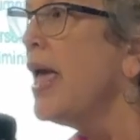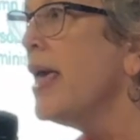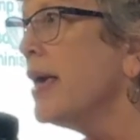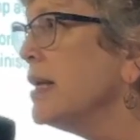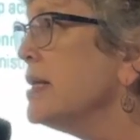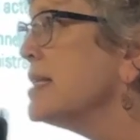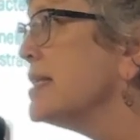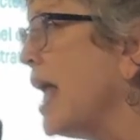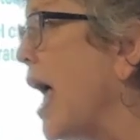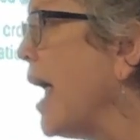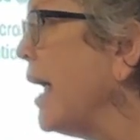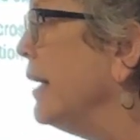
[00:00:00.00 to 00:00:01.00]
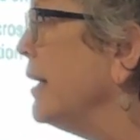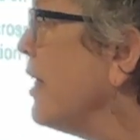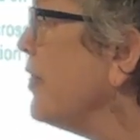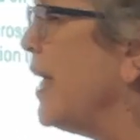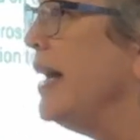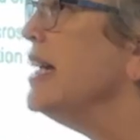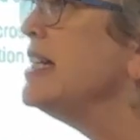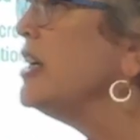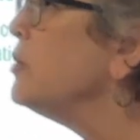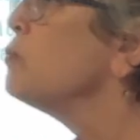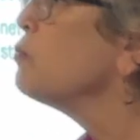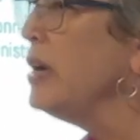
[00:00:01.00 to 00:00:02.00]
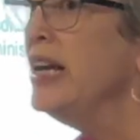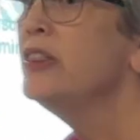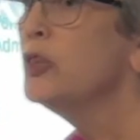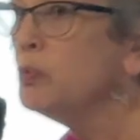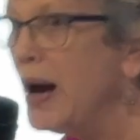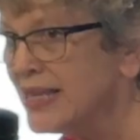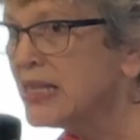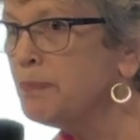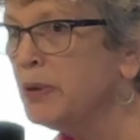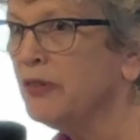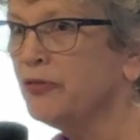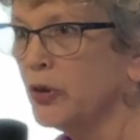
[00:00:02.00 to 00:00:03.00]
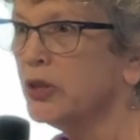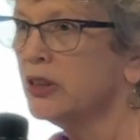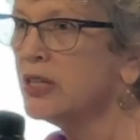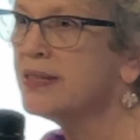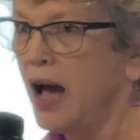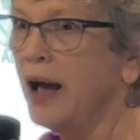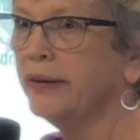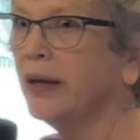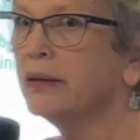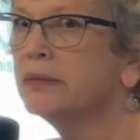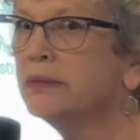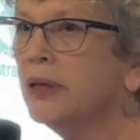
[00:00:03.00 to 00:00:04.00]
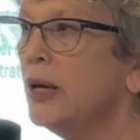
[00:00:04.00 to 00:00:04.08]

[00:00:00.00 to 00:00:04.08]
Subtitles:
He can say that he didn't read the recipe for the lasagna.